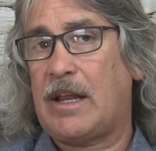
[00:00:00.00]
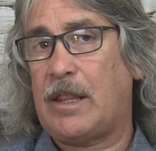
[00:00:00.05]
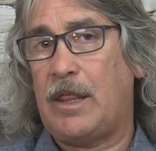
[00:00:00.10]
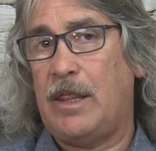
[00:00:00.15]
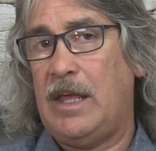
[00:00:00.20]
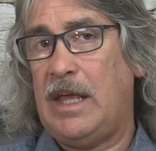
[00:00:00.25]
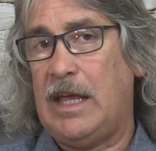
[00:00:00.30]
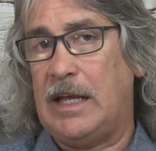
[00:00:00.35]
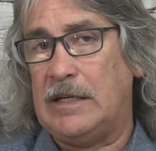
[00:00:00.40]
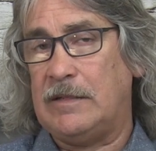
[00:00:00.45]

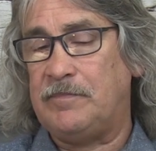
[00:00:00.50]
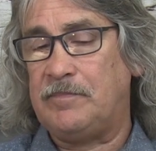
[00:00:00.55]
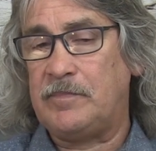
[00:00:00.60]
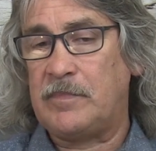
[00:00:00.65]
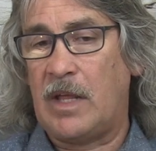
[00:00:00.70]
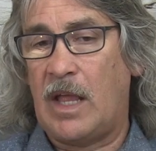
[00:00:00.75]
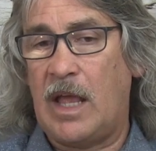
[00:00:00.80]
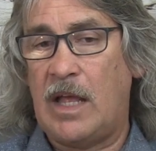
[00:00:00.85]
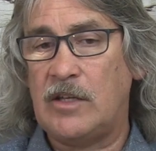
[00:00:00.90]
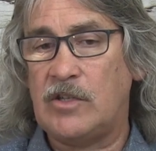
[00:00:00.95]
thing.
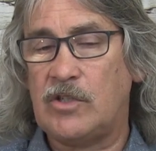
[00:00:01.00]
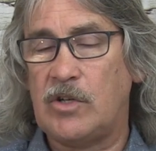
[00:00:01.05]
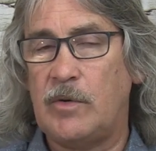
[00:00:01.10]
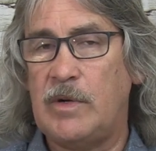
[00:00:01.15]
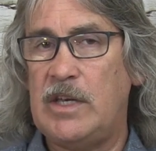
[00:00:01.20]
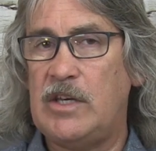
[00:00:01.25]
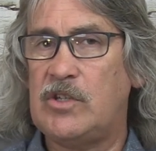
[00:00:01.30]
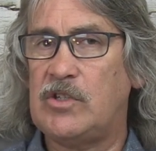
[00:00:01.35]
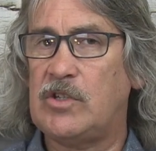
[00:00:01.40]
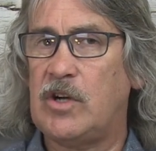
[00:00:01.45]
And so
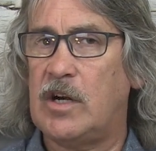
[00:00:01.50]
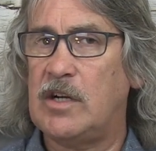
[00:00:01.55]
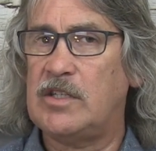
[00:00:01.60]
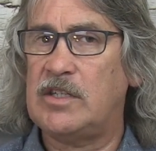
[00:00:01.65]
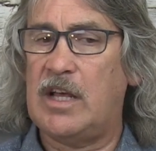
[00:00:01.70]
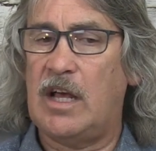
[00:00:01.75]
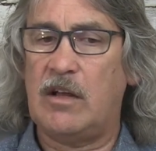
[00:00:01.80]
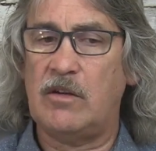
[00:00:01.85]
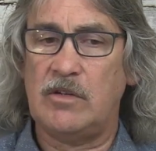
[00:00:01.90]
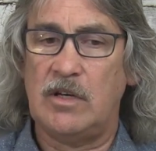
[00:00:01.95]
he starts
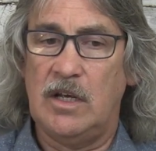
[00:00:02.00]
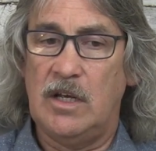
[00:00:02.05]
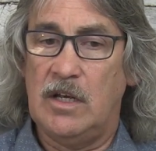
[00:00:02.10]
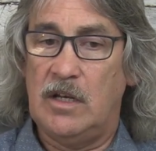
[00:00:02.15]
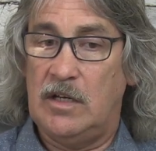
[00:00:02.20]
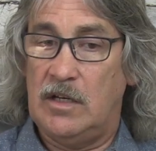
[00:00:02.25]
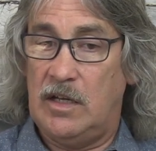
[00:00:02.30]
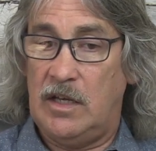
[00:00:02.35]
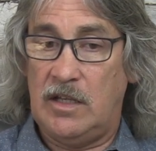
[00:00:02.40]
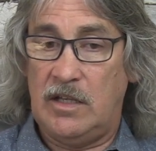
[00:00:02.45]
out
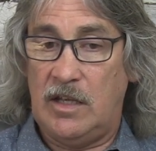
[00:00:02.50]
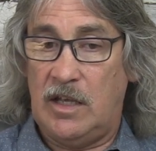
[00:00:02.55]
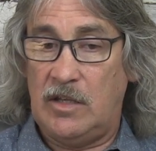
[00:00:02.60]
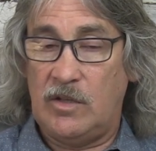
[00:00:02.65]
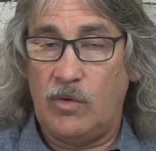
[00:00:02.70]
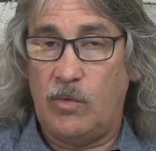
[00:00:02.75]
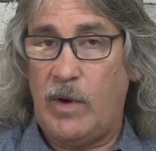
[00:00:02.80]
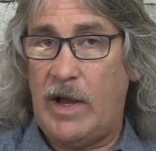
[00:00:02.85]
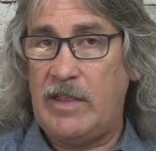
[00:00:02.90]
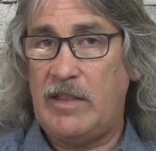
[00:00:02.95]
in
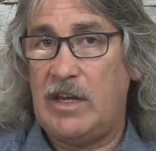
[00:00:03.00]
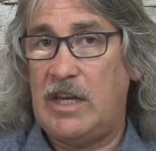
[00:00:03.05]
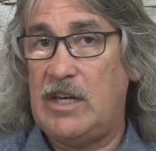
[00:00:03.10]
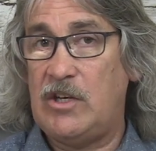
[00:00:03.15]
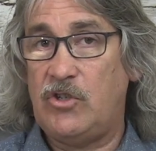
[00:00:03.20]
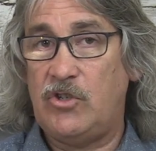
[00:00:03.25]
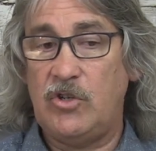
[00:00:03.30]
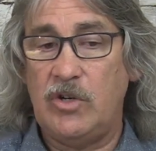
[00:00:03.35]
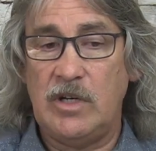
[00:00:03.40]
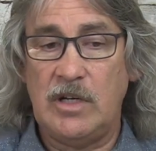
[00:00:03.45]
the way that he
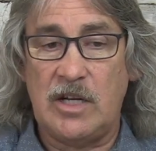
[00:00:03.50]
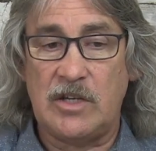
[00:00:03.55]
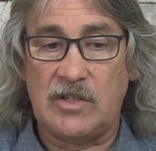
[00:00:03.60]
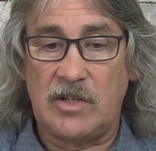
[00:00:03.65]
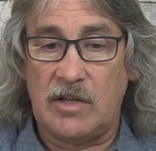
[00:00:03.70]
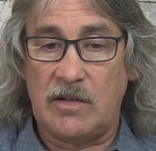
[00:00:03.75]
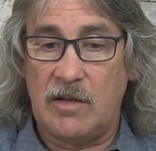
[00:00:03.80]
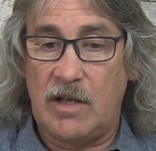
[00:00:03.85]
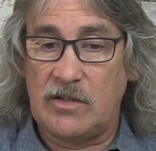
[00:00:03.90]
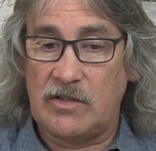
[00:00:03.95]
should, as
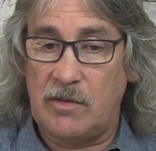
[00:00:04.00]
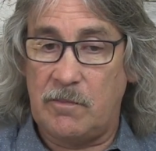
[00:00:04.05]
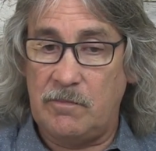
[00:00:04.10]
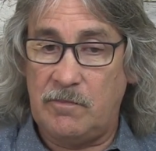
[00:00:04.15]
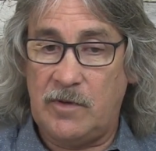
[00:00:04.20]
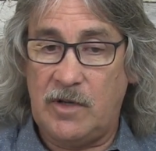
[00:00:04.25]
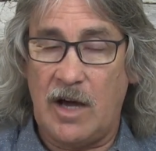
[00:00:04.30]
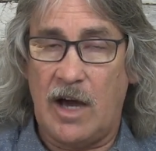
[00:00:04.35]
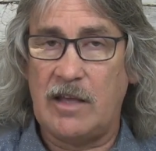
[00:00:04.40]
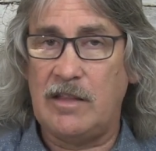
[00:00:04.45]
a
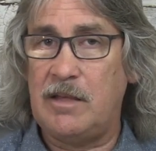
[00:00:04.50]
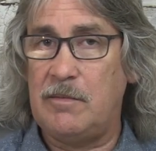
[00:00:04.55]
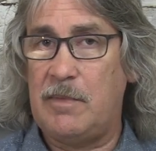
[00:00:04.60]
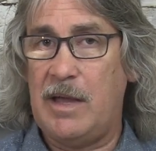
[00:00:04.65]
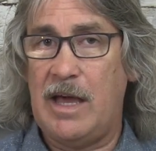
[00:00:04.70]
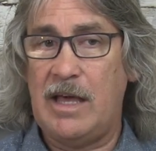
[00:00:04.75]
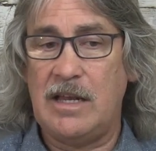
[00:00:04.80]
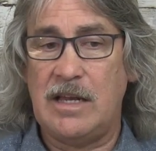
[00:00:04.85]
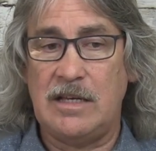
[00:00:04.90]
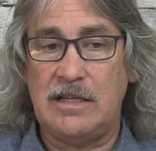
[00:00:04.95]
godly
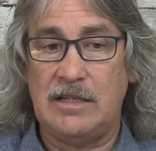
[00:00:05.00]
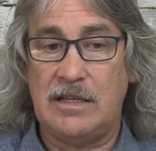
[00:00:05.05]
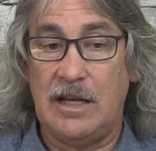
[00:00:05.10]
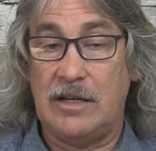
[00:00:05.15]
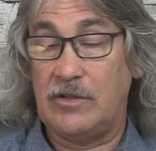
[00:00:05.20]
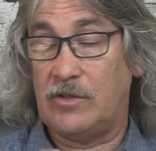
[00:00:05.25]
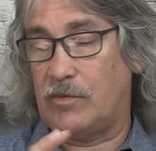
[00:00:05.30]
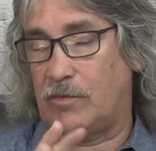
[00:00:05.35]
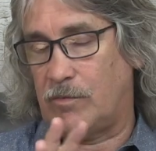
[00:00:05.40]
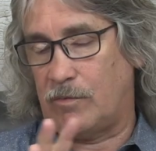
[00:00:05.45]
man, and
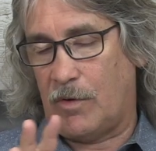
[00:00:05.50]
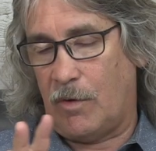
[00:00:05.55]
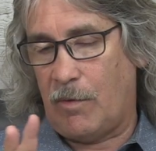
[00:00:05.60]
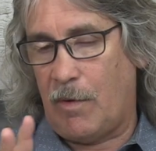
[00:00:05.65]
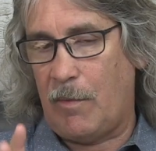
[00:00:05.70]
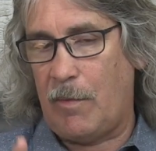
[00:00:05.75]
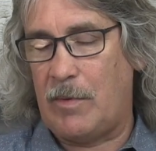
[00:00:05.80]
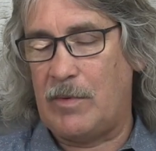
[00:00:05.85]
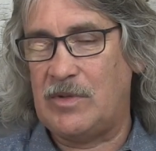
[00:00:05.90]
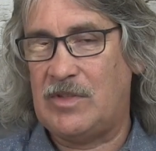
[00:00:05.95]
does
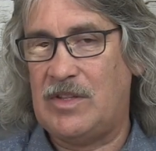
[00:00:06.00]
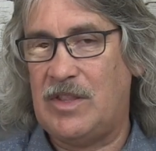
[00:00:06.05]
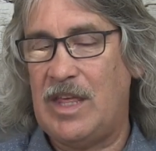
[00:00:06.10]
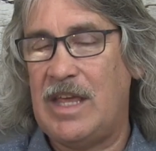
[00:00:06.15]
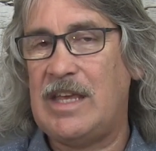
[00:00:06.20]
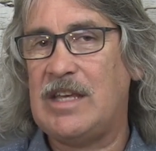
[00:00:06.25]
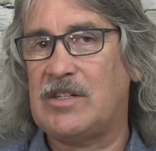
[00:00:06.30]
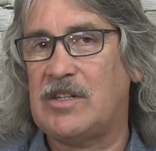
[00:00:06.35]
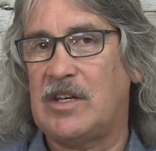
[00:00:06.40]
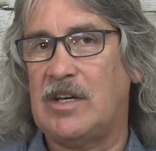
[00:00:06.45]
what we would
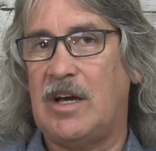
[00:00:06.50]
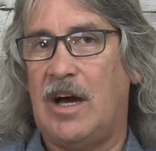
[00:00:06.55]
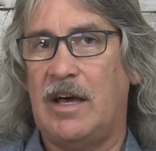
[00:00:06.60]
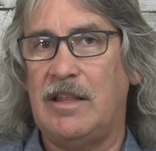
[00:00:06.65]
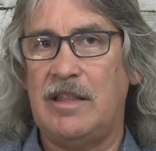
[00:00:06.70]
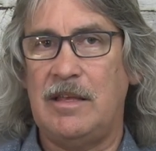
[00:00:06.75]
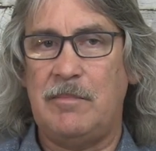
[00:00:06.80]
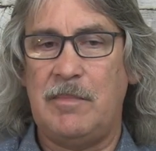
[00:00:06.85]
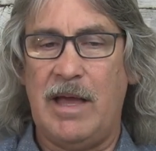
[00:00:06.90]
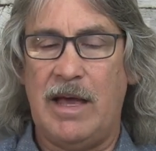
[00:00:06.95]
think is a
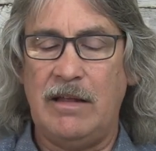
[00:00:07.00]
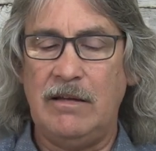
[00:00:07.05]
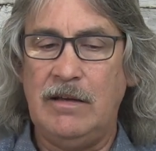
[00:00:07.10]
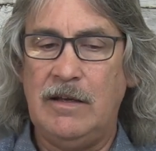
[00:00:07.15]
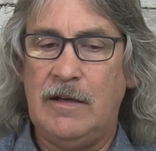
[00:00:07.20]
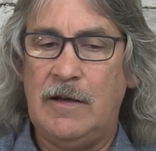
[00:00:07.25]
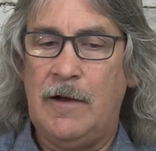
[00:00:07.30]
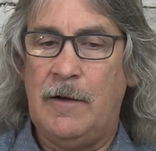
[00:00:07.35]
godly man.